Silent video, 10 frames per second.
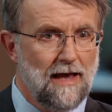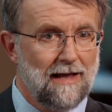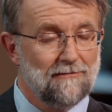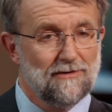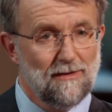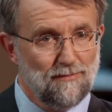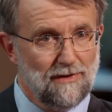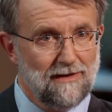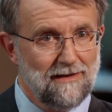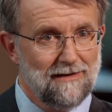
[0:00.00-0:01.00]
And
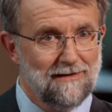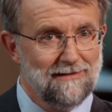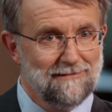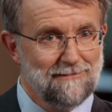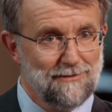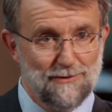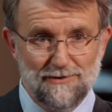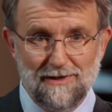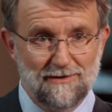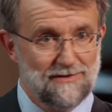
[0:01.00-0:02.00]
simply
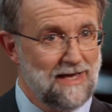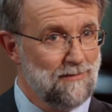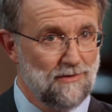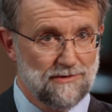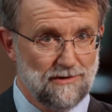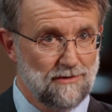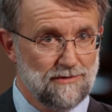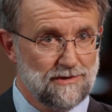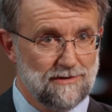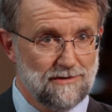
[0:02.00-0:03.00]
using the same old
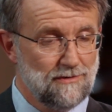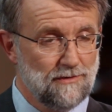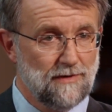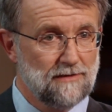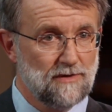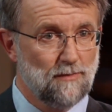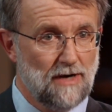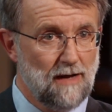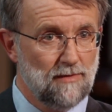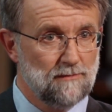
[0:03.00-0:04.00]
solutions to address the
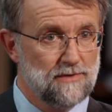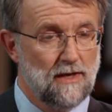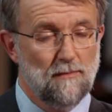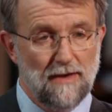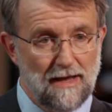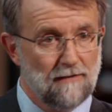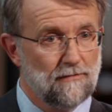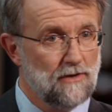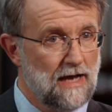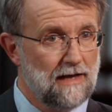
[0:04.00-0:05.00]
problems, paying
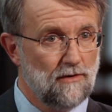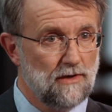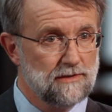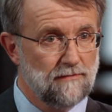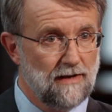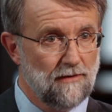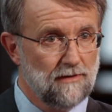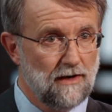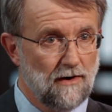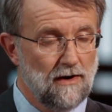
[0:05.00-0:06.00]
for the high cost of
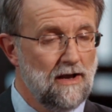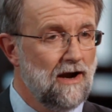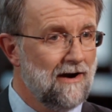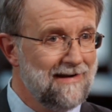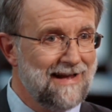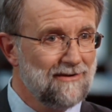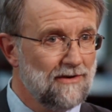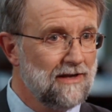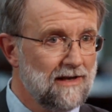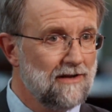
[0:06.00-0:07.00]
health care, are not
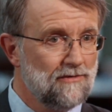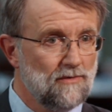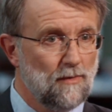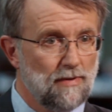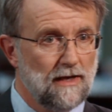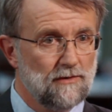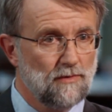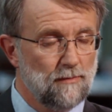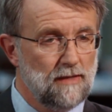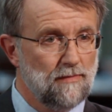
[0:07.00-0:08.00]
going to get us to a
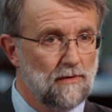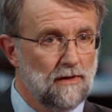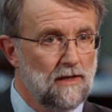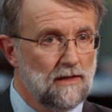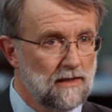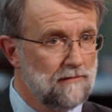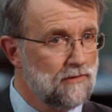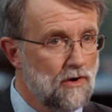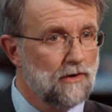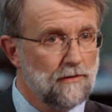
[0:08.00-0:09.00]
place where people live
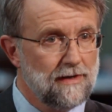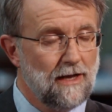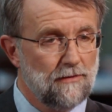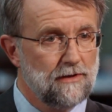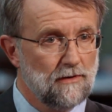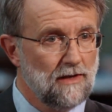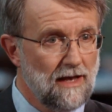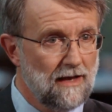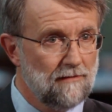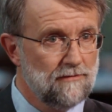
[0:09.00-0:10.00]
longer and healthier
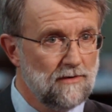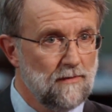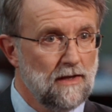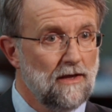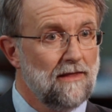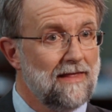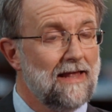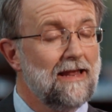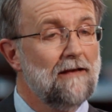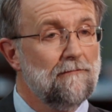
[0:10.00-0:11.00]
lives
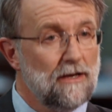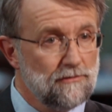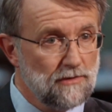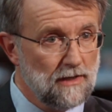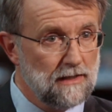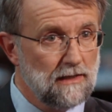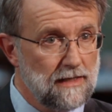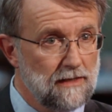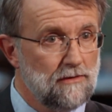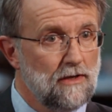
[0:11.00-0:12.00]
that eventually
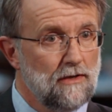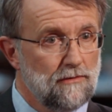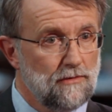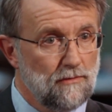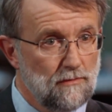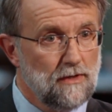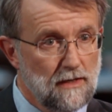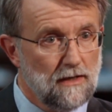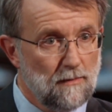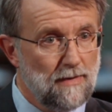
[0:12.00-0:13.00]
lead to
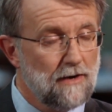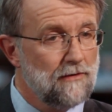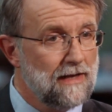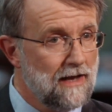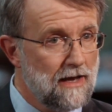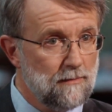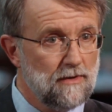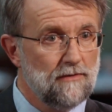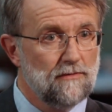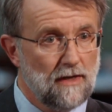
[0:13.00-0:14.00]
better
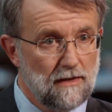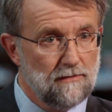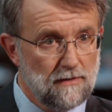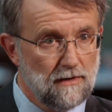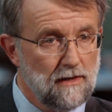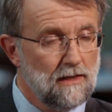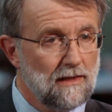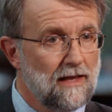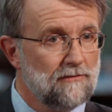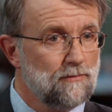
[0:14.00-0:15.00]
economies and
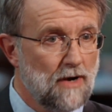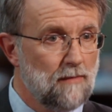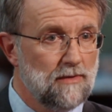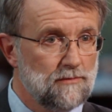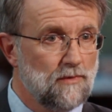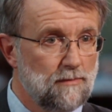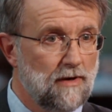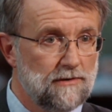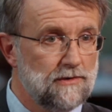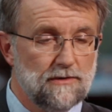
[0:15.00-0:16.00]
less problems with
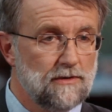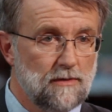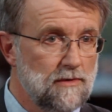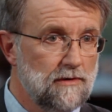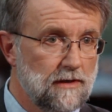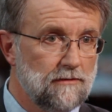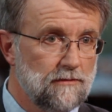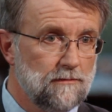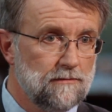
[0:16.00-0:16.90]
budgets and communities.